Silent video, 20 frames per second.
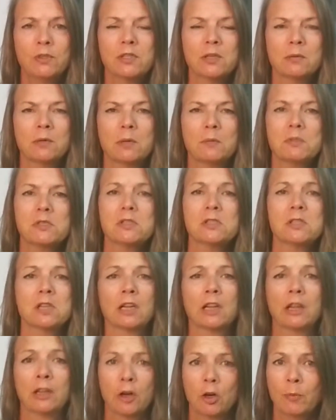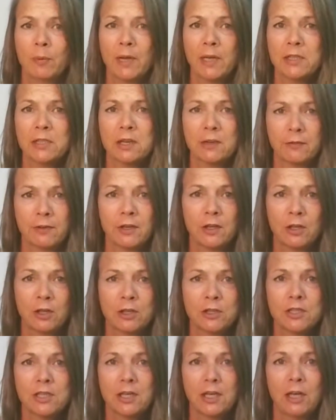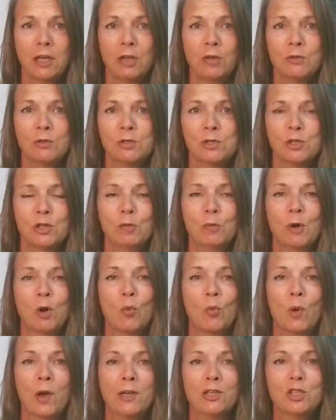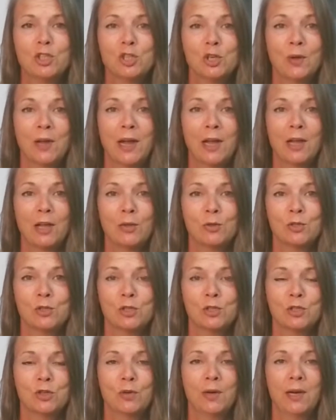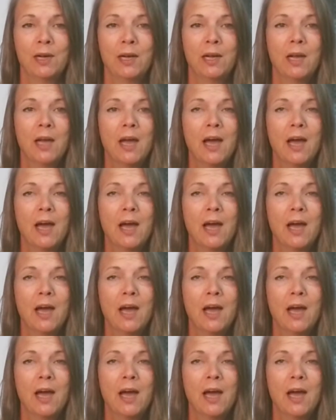Sometimes it's a little bit difficult to get used to, but once you get used to it,